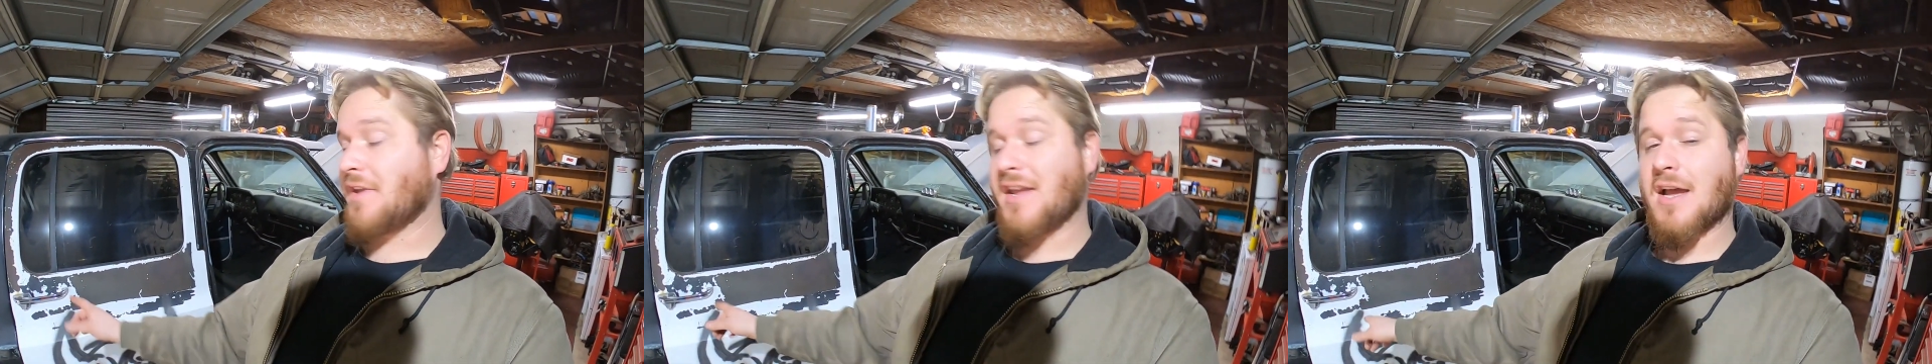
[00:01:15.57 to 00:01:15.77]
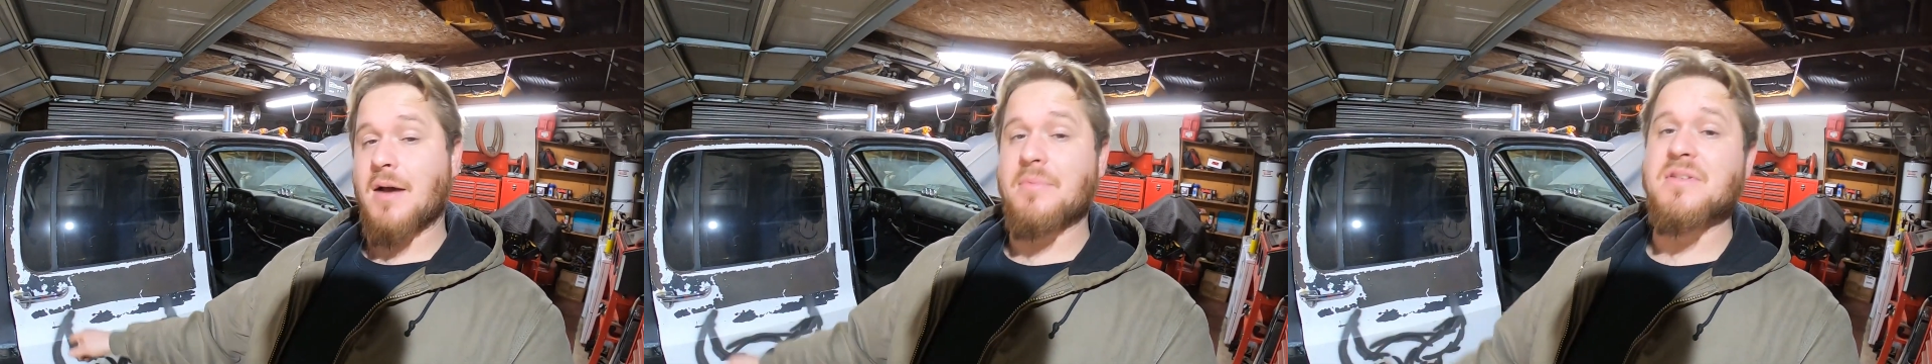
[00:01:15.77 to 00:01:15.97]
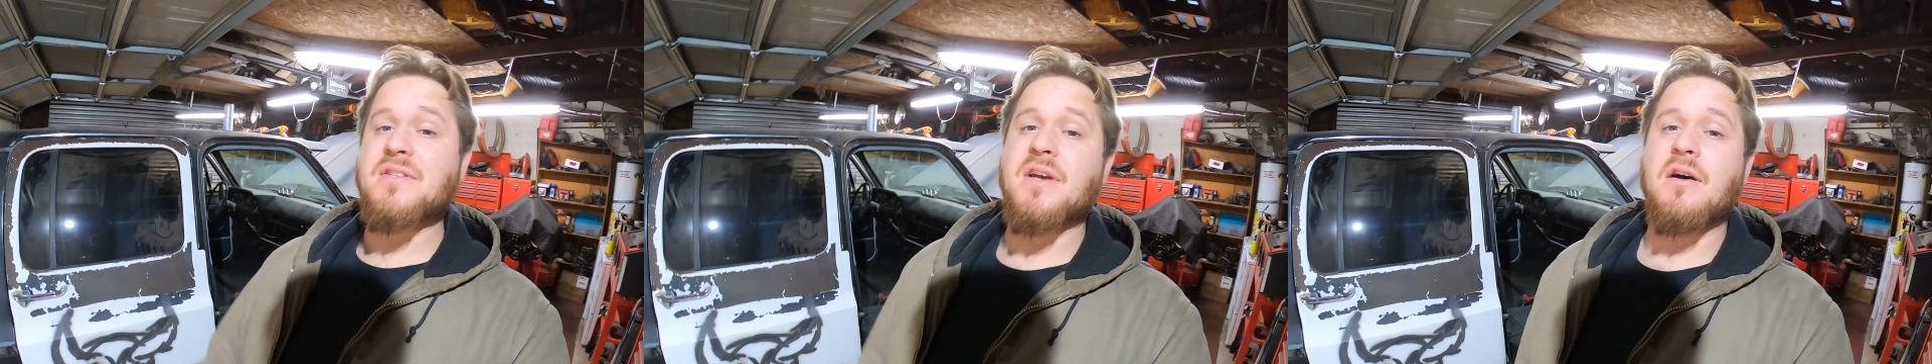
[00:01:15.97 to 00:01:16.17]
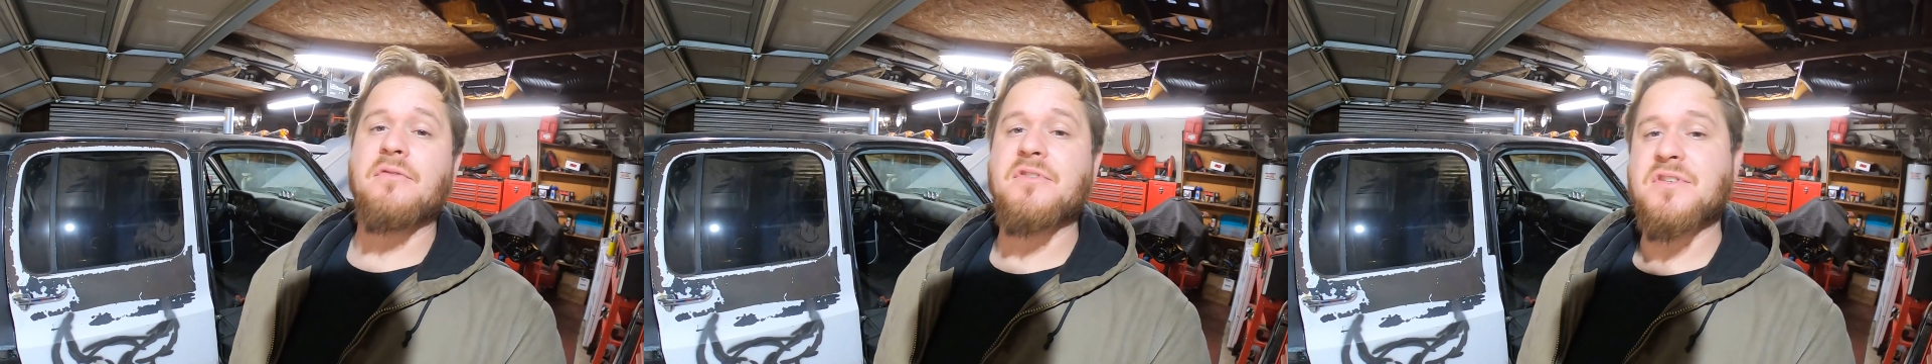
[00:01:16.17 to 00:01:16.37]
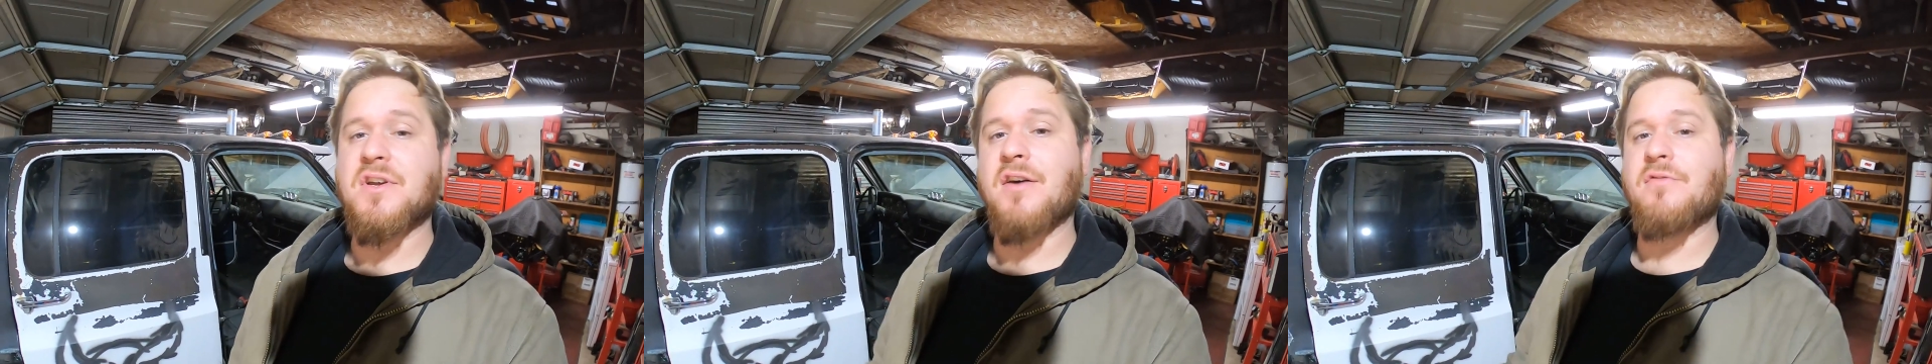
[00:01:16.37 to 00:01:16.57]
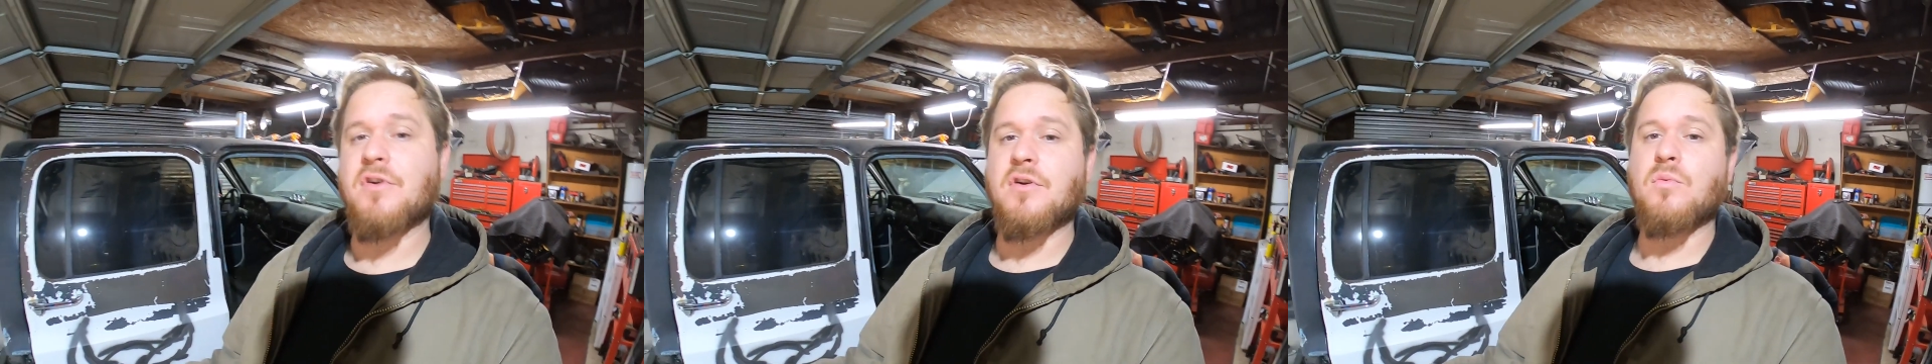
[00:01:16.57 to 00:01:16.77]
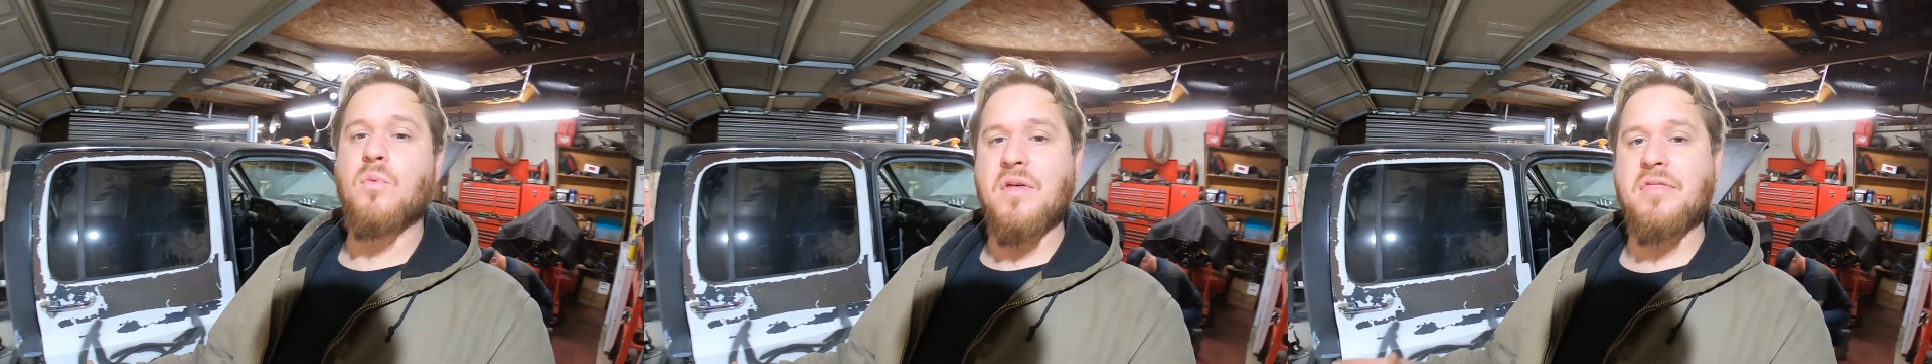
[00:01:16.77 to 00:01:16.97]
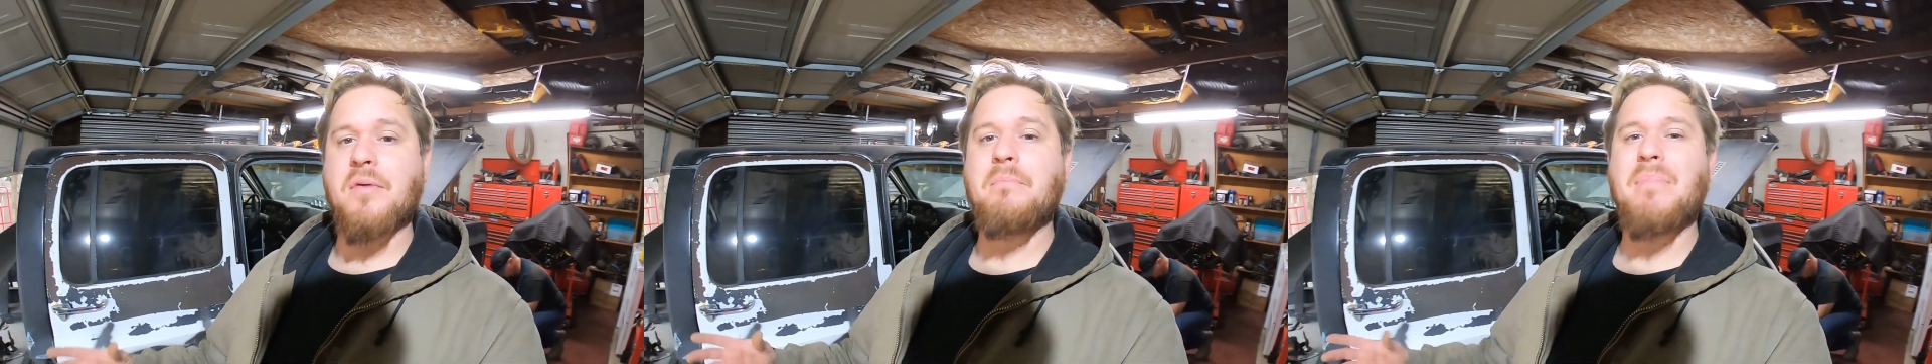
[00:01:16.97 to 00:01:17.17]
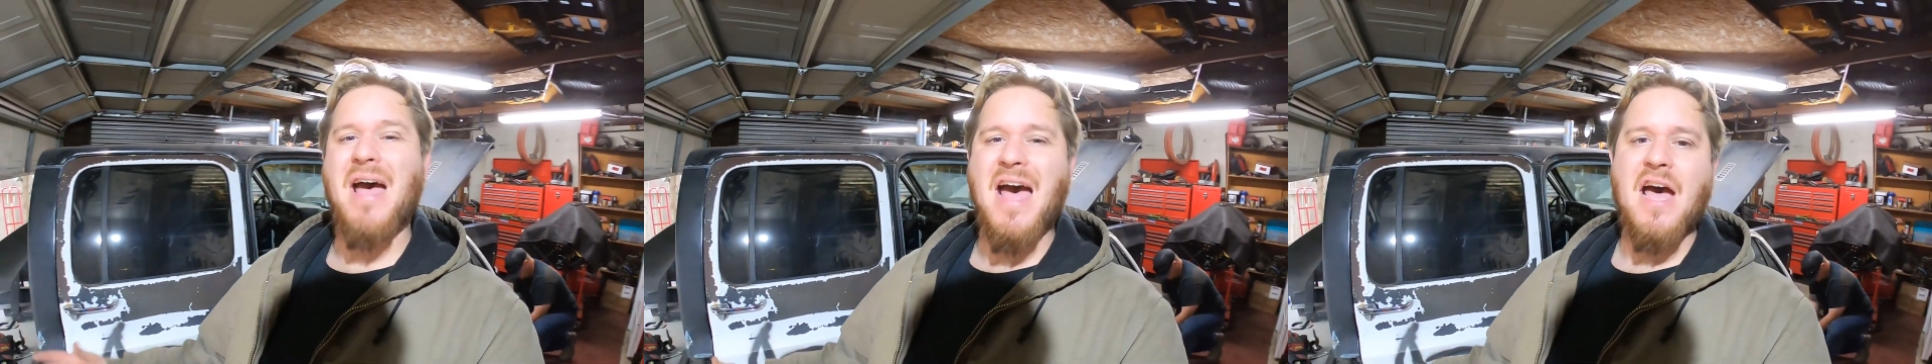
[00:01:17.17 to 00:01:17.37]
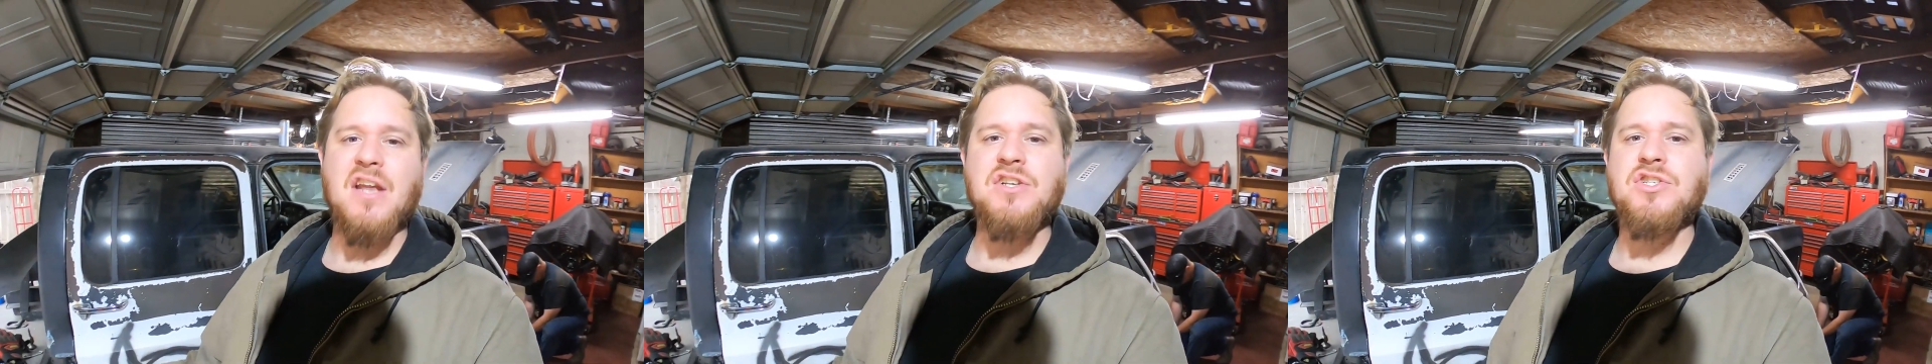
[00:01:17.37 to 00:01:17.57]
cab itself is covered with a
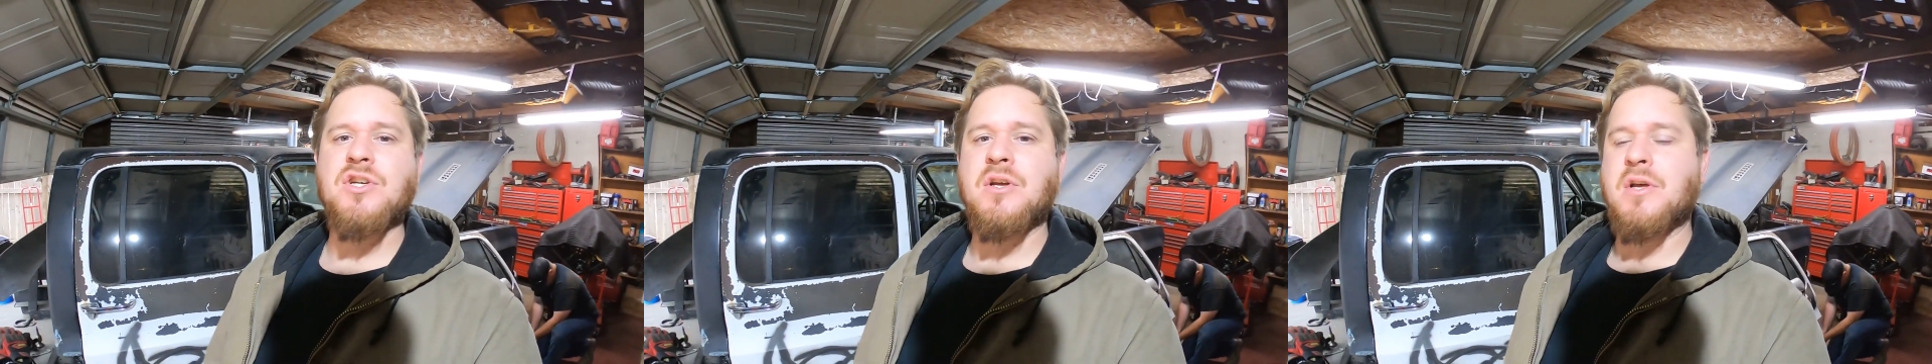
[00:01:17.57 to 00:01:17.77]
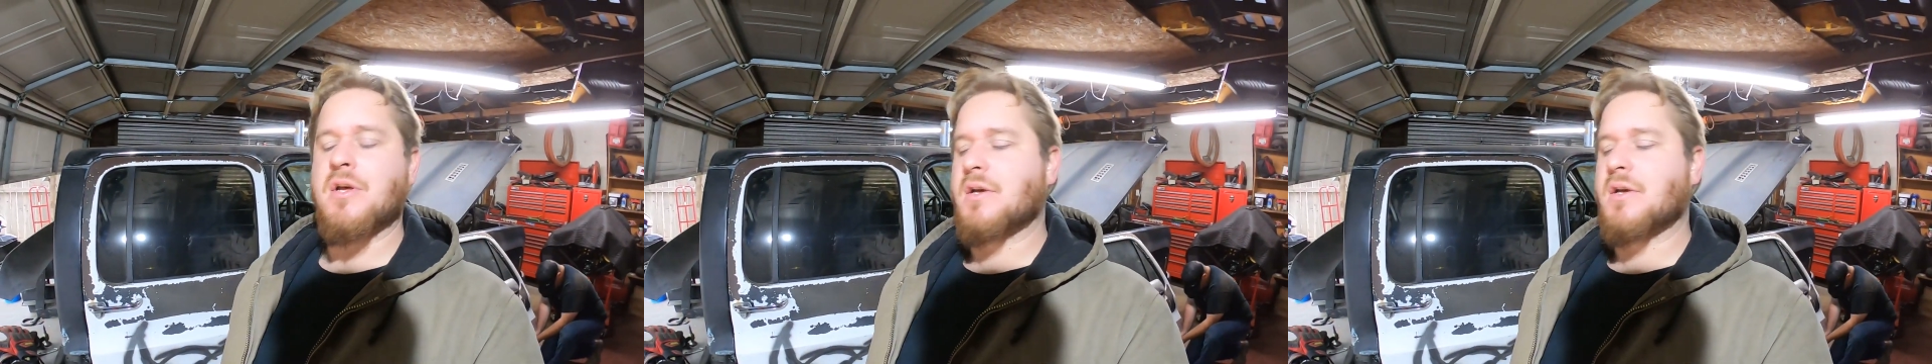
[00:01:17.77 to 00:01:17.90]
badge.